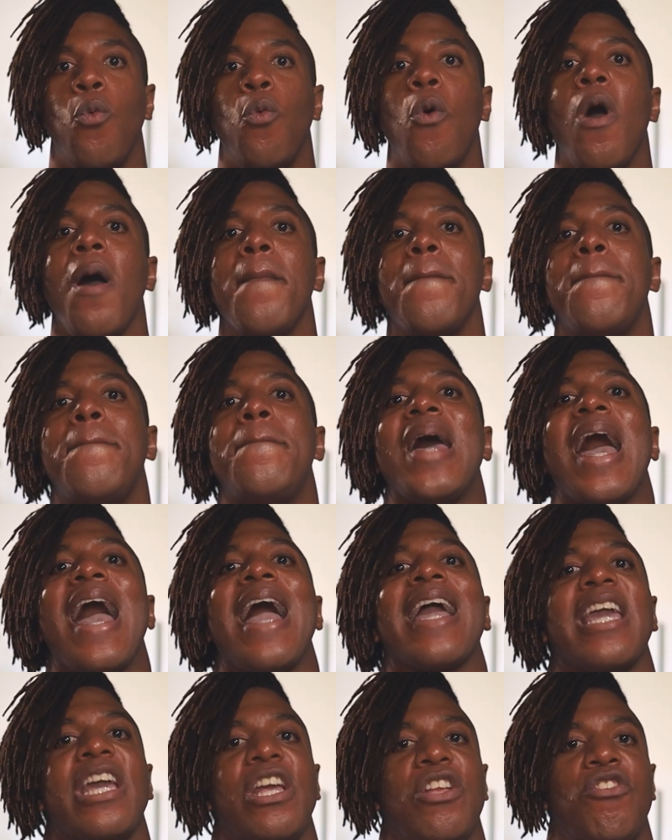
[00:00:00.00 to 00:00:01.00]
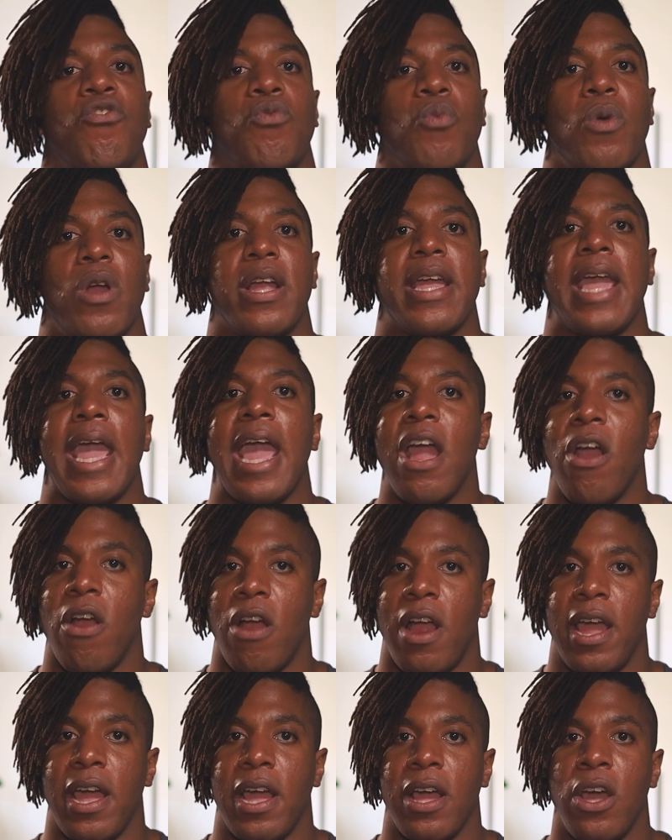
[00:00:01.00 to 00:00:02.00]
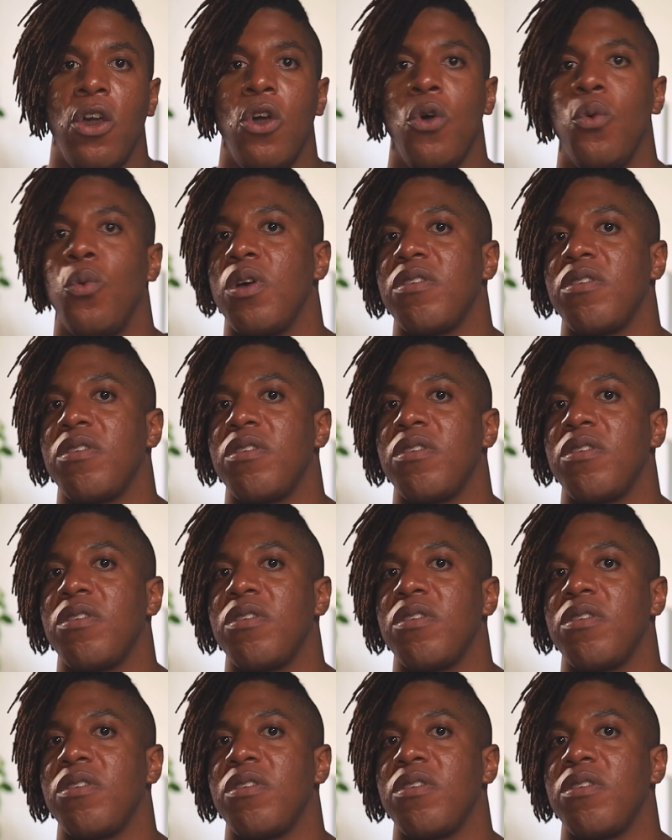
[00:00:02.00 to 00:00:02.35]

what baggage we're carrying,